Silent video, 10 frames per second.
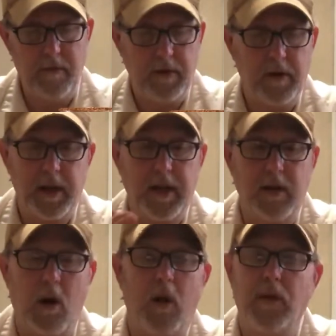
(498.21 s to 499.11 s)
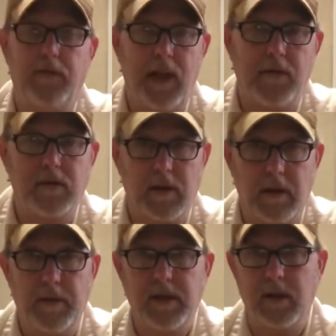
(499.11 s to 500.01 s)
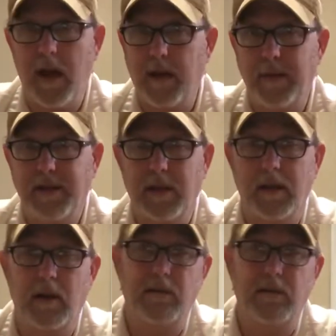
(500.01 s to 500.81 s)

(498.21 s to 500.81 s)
you're getting all the flavors of the Michelada mix in there,